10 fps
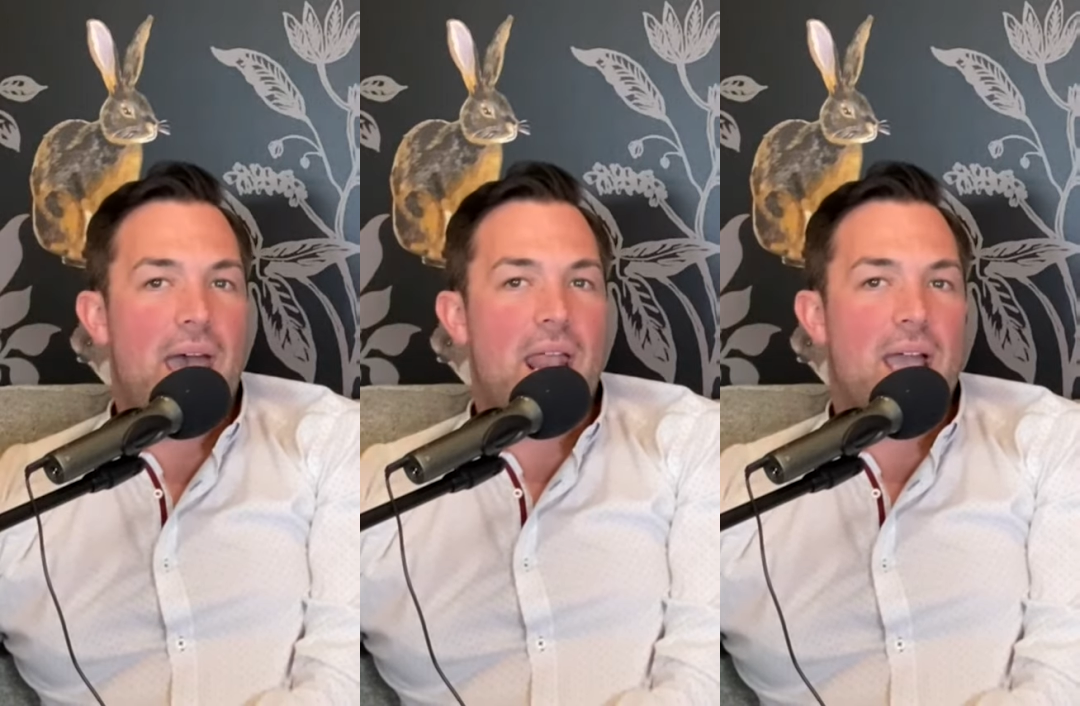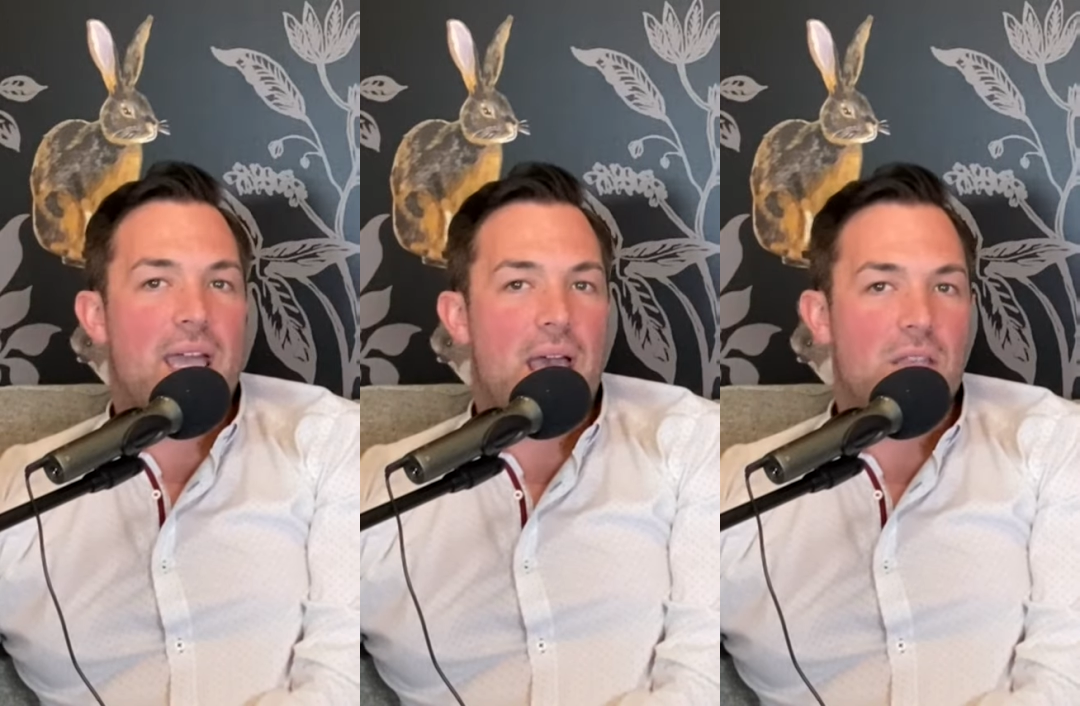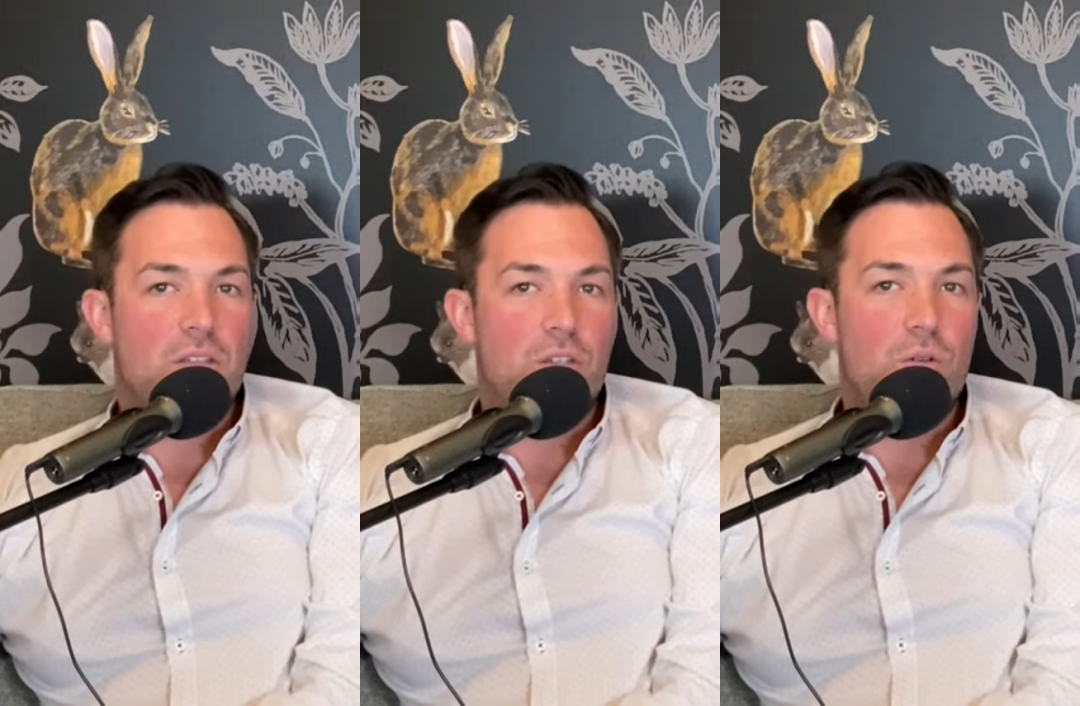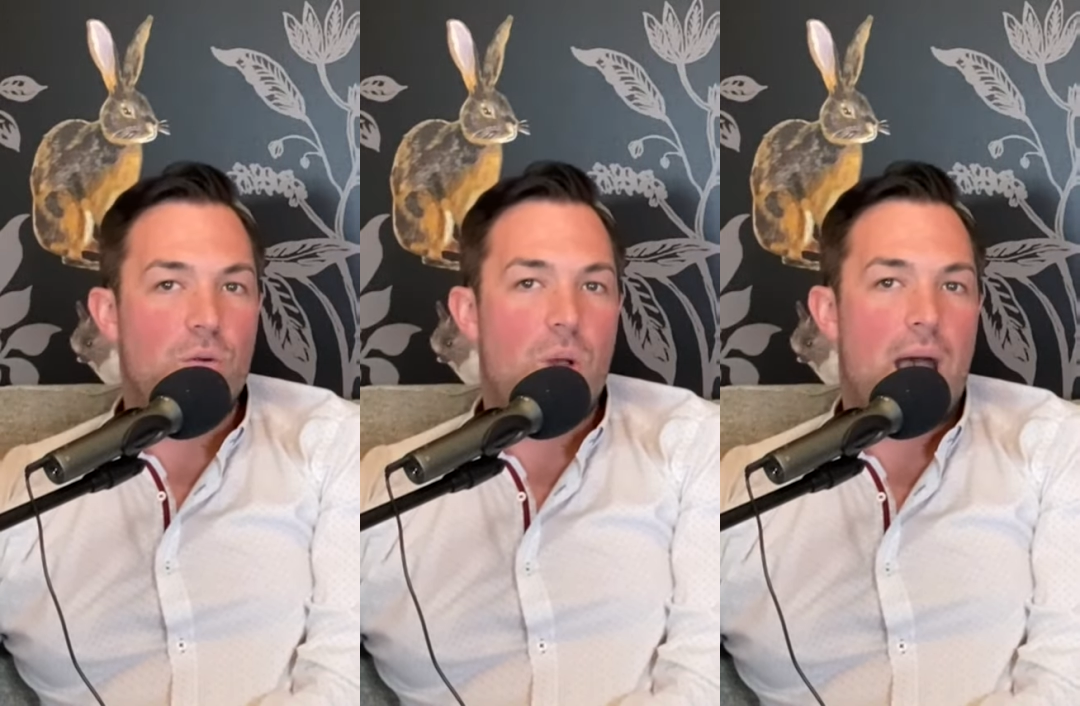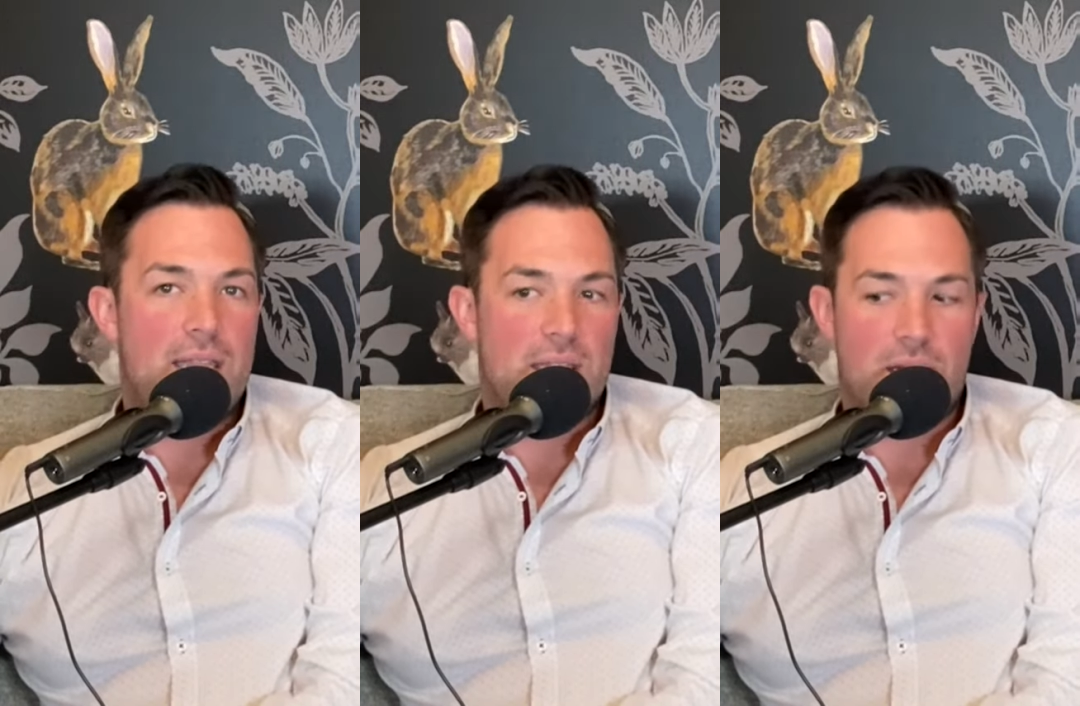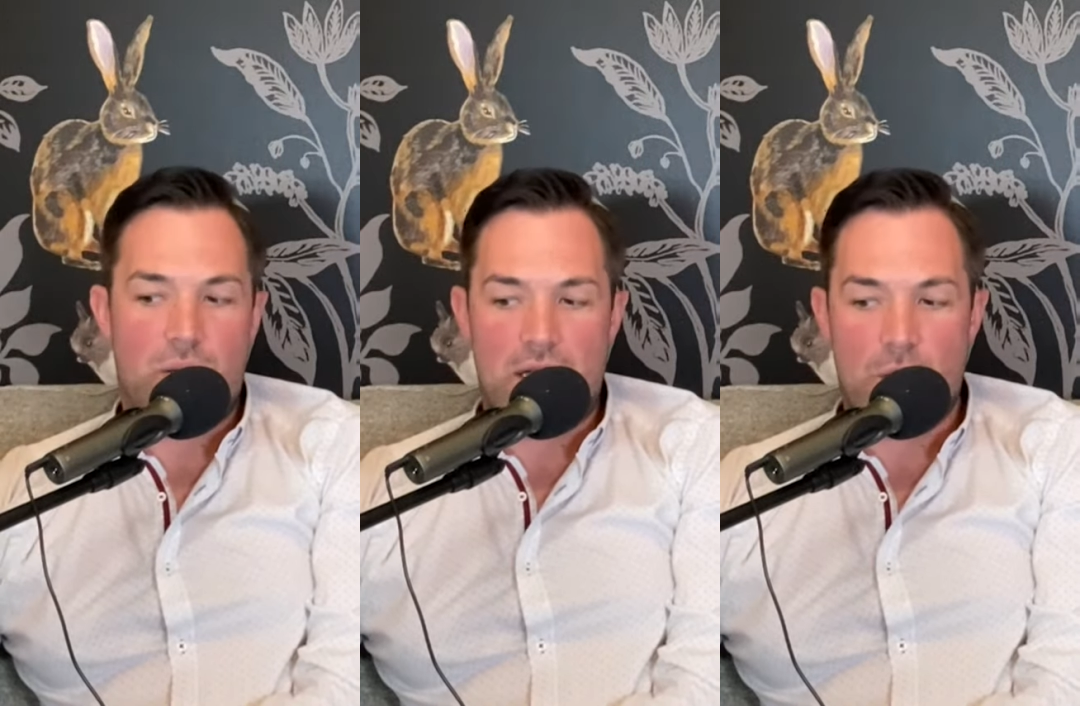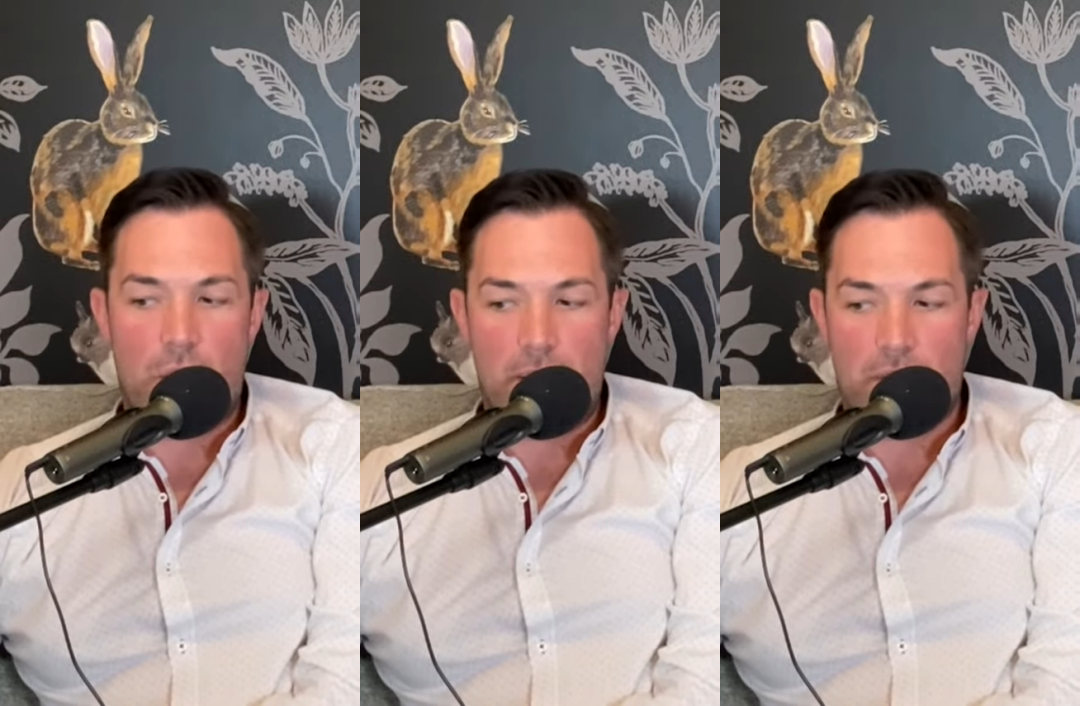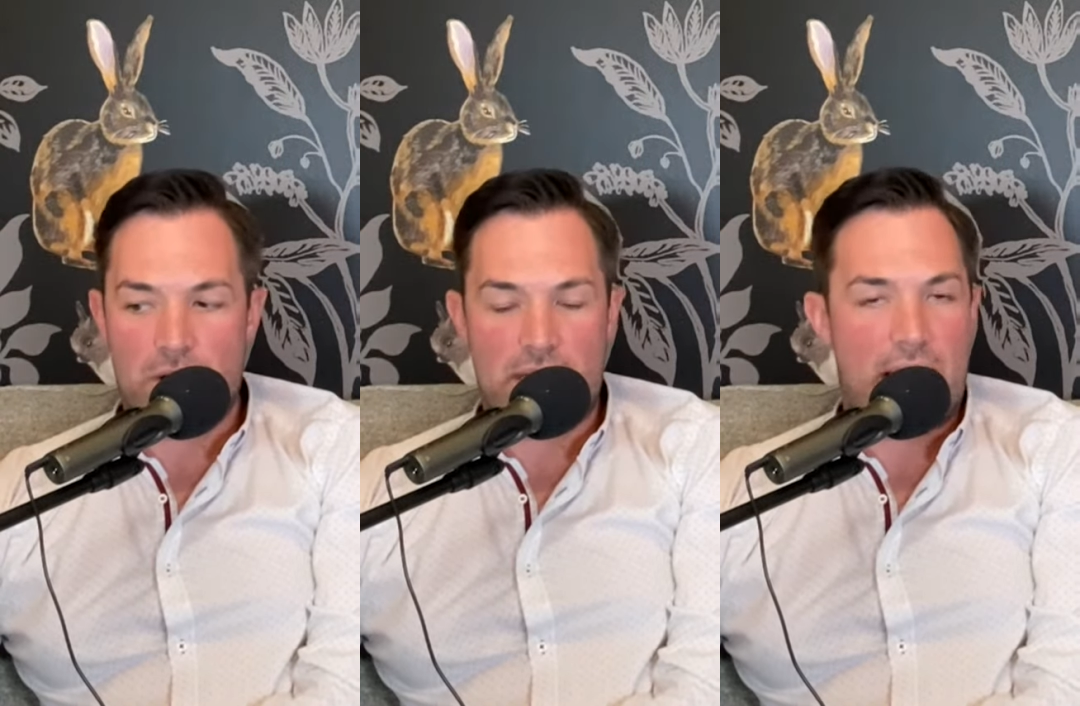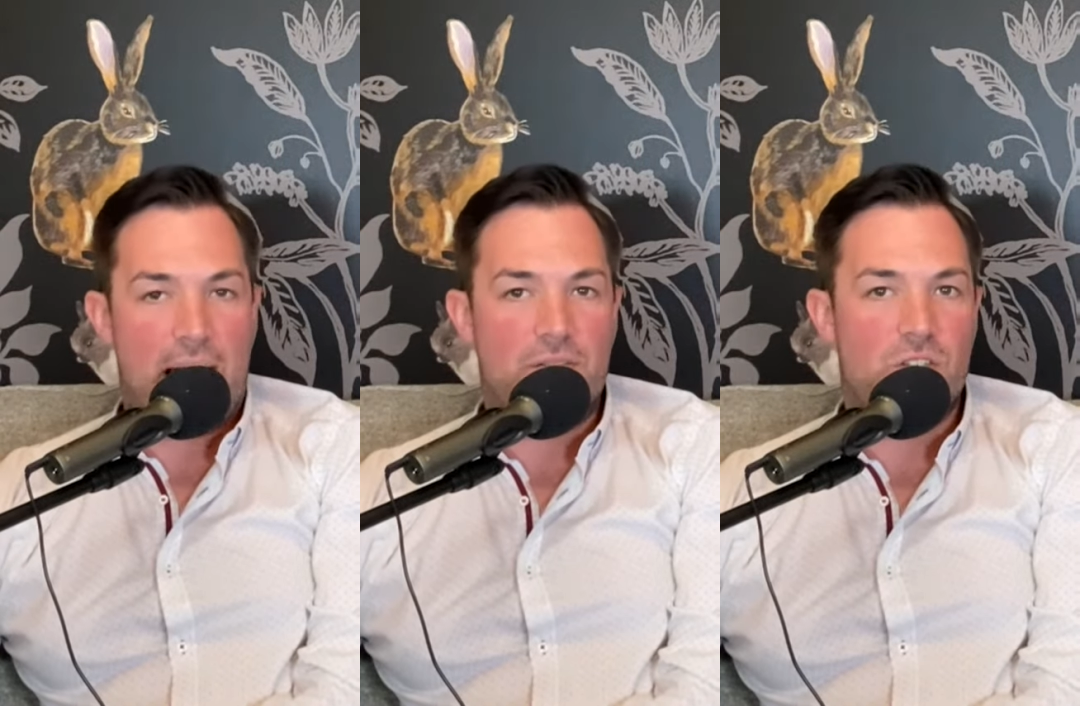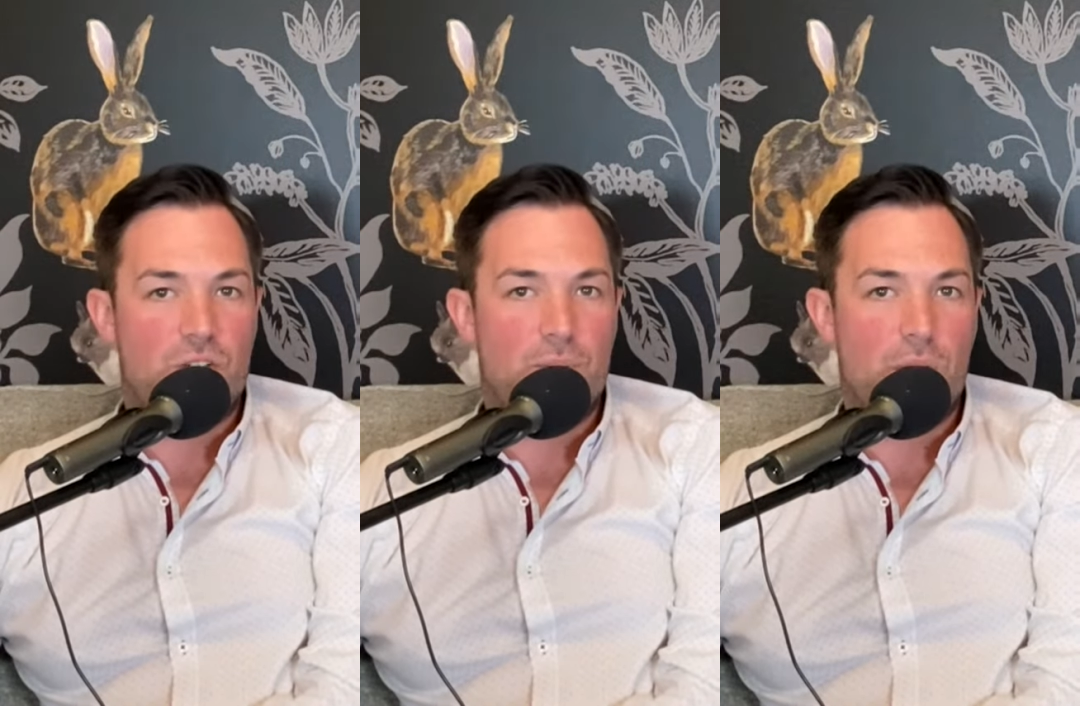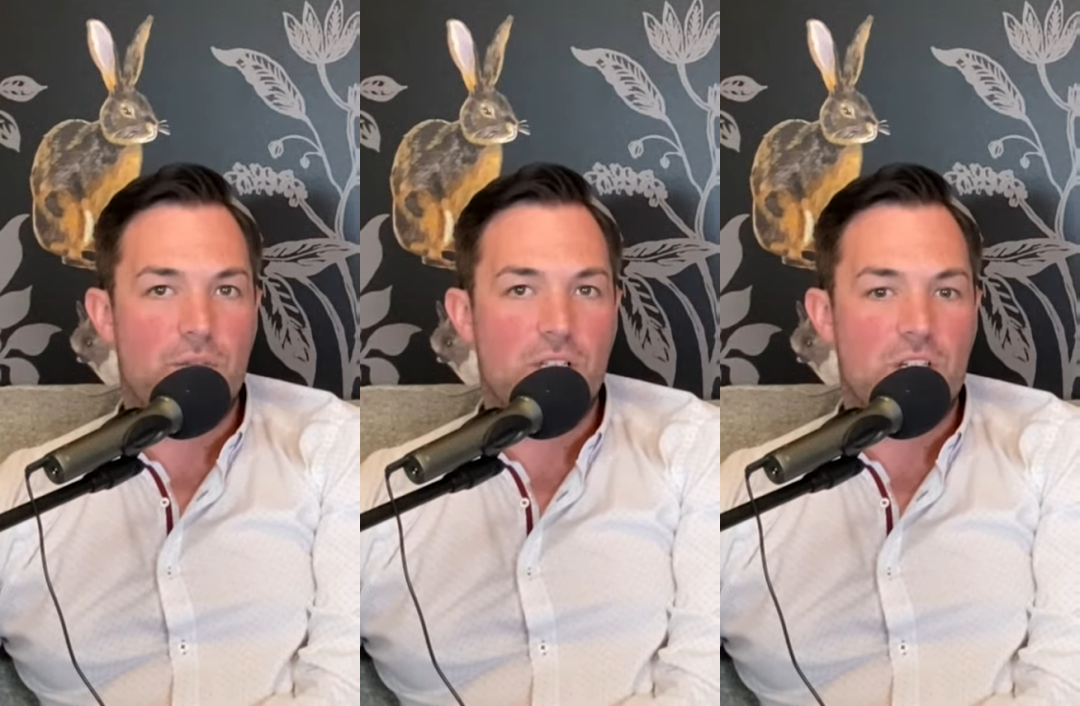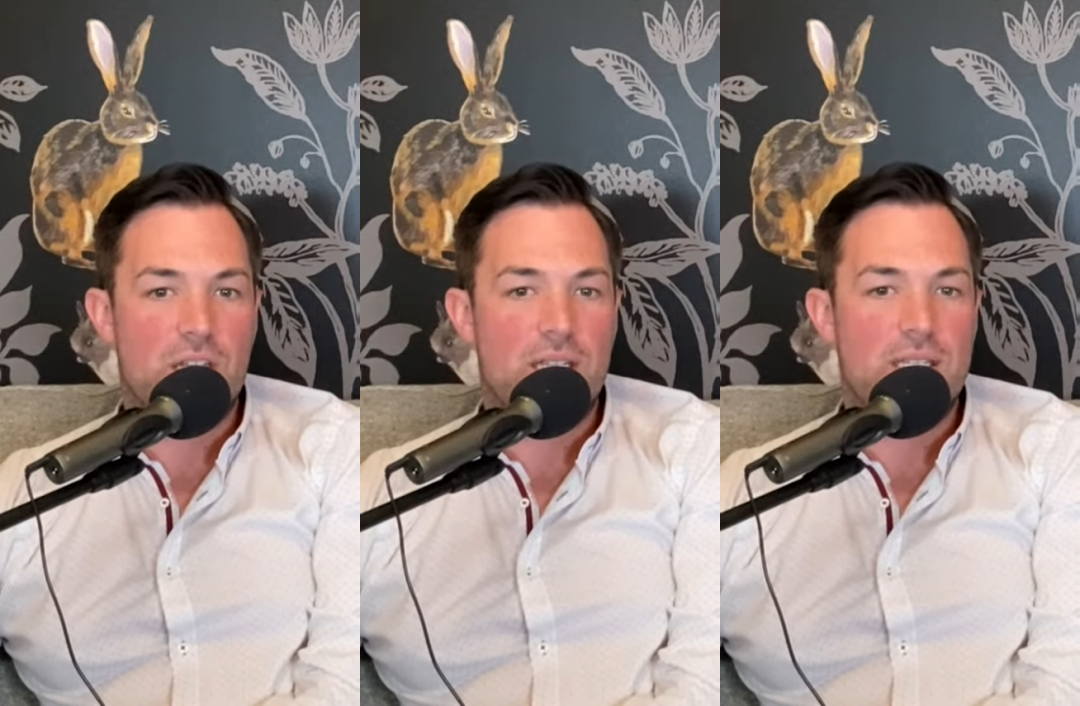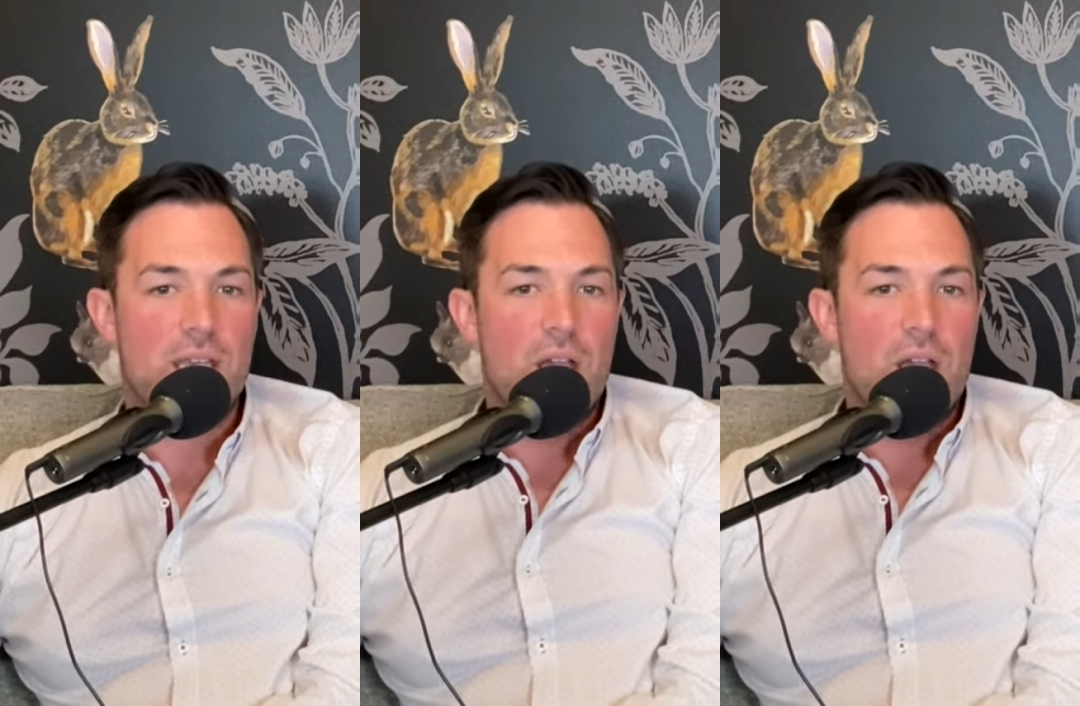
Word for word: And I can't you as a as a white person have certain privileges